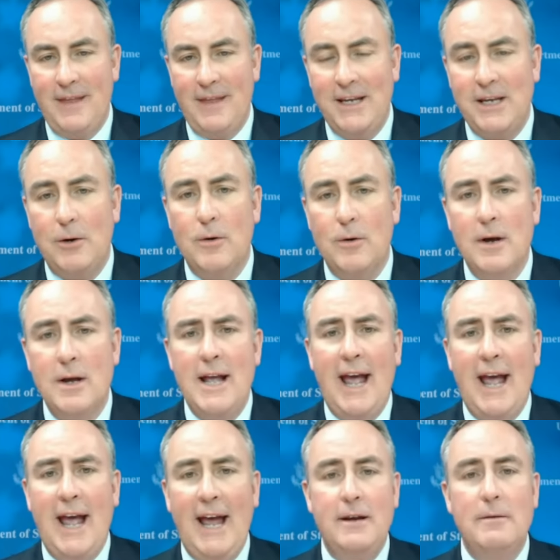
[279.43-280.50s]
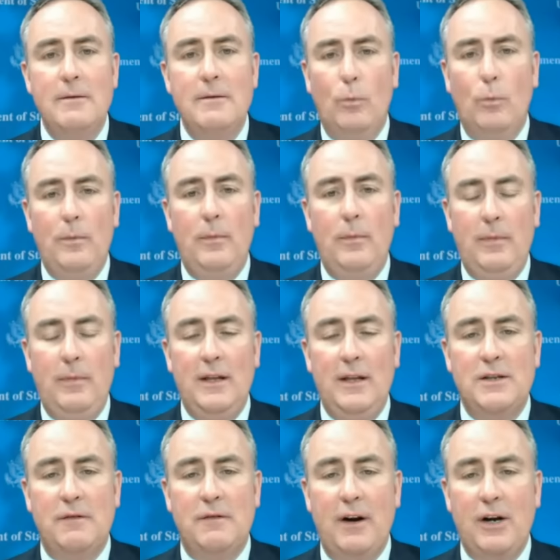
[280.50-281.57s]
Thank you. And
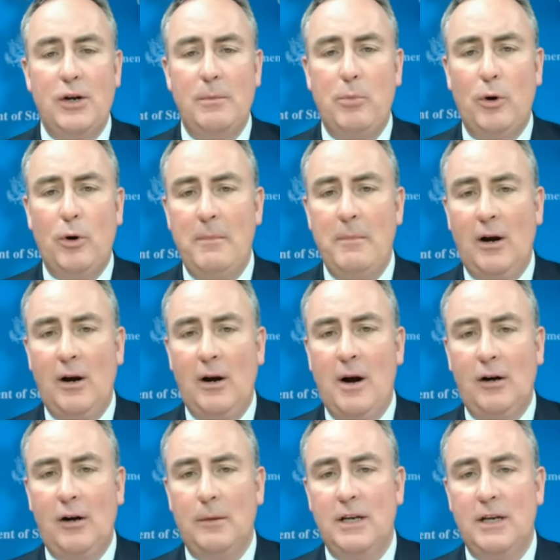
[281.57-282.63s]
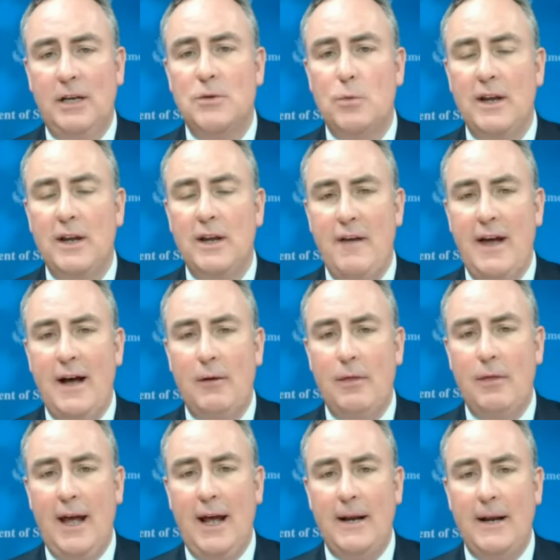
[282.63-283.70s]
it's a very good point, Mary Margaret, because we have
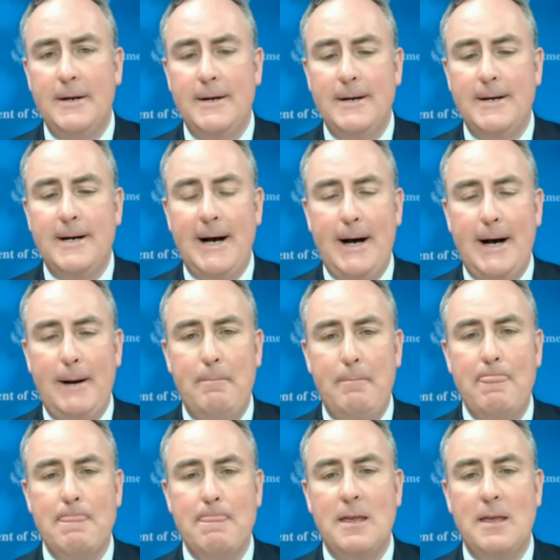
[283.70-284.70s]
found that um,